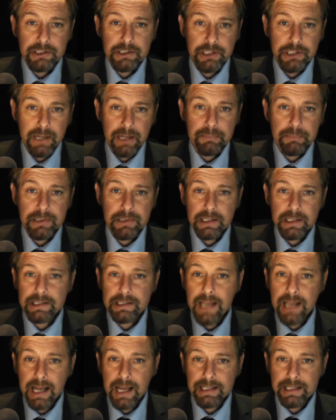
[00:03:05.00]
a ship that
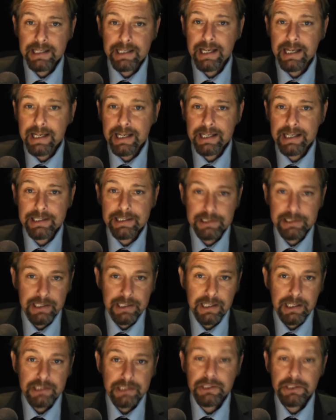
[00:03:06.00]
is heading
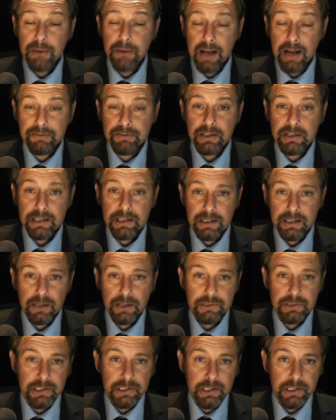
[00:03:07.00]
east to ever
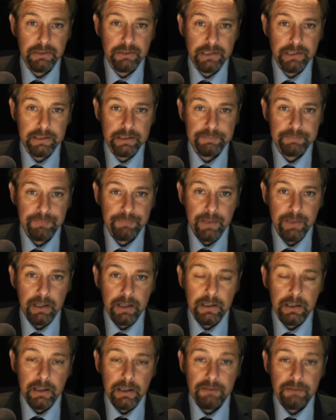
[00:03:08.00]
closer union.
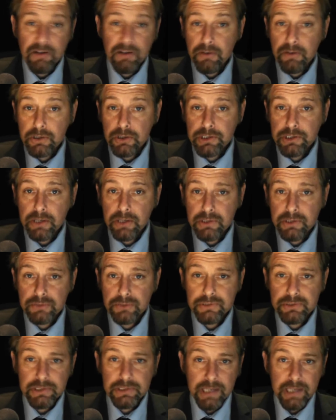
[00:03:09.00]
Farage goes
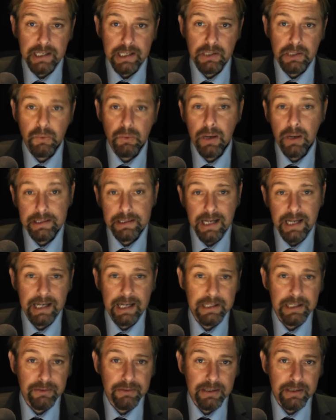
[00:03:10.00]
on to say, quite
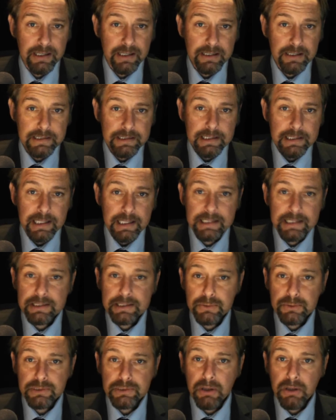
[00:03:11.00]
accurately, it
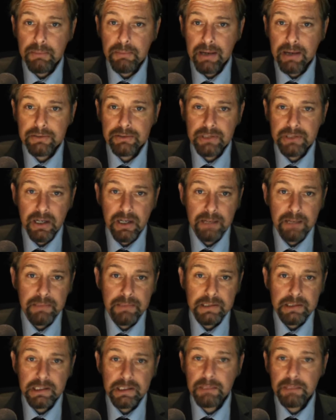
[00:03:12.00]
is also about
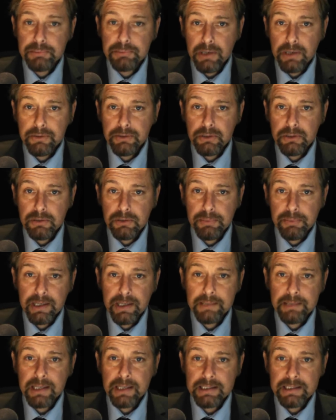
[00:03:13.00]
time that the pro
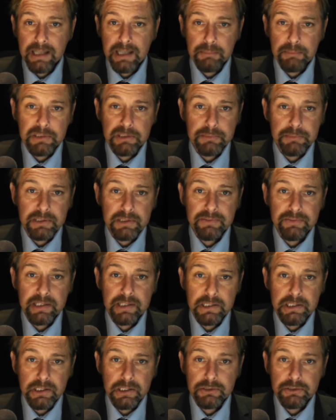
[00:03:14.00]
European establishment of
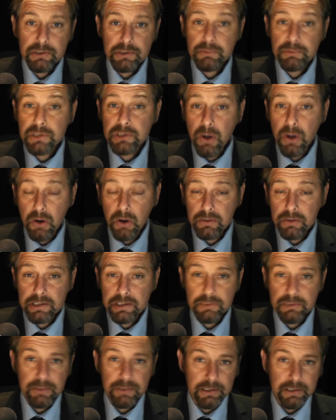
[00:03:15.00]
this country was
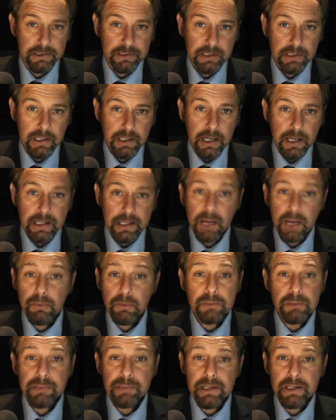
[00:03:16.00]
honest with us. There
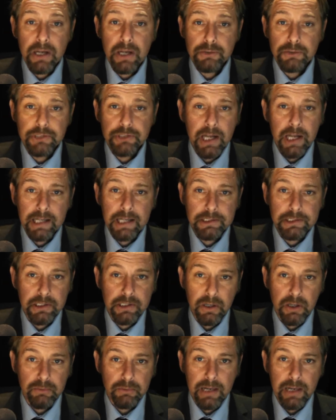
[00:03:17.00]
will be no
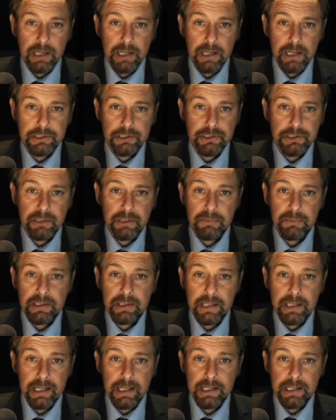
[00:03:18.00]
change in our relationship
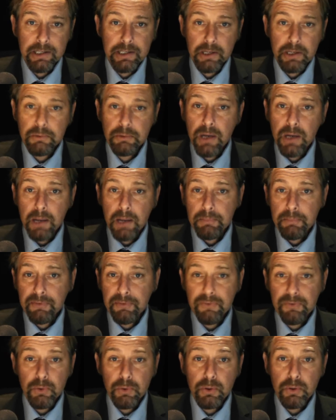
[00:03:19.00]
with the EU
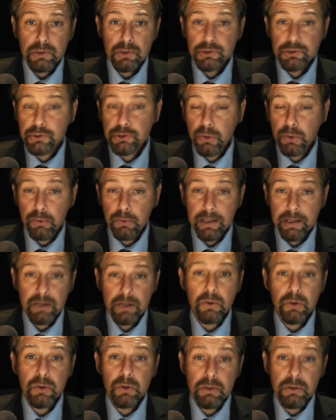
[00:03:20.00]
before, during,
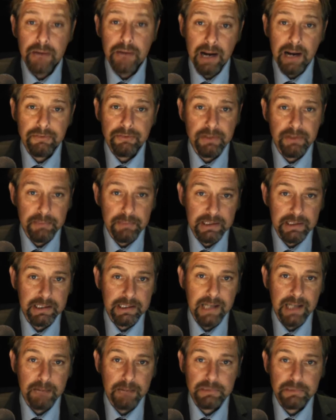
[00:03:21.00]
or after
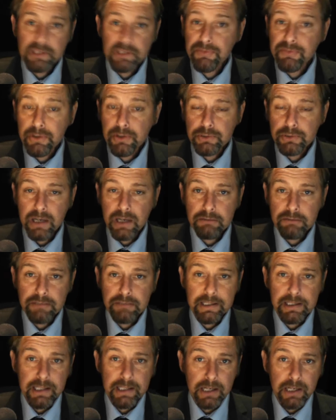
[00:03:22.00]
Mr Cameron's futile
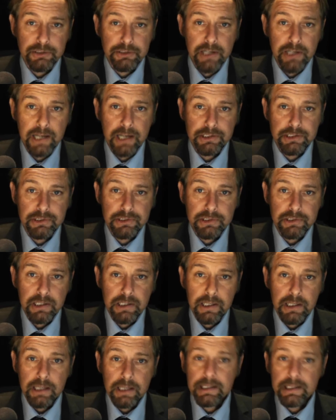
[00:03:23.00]
renegotiations.
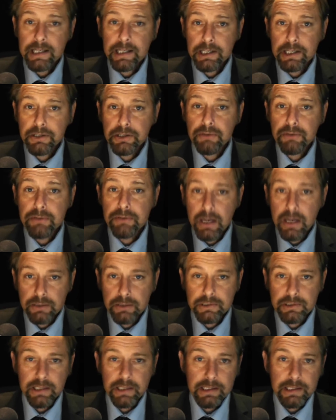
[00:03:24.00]
The EU
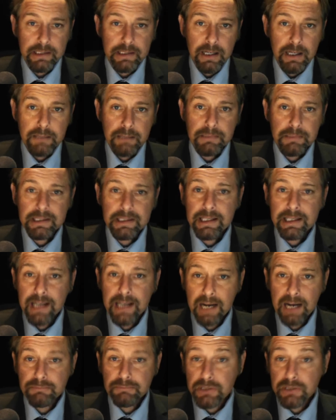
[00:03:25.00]
knows this, Mr
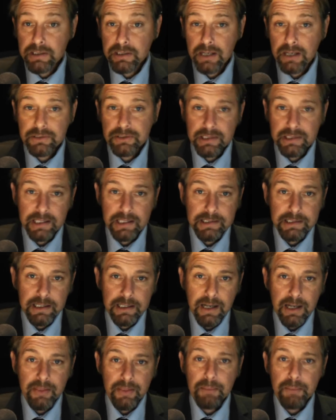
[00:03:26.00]
Cameron knows this,
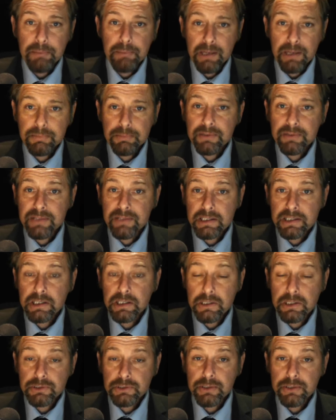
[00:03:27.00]
and the people of this
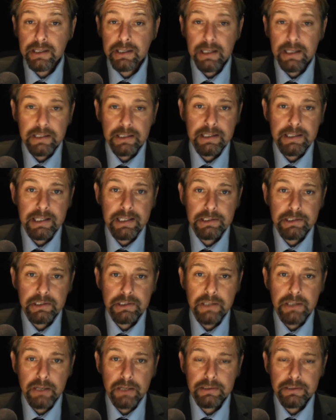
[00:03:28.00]
country need to
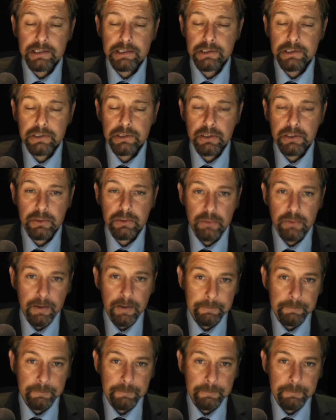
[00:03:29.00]
know this too.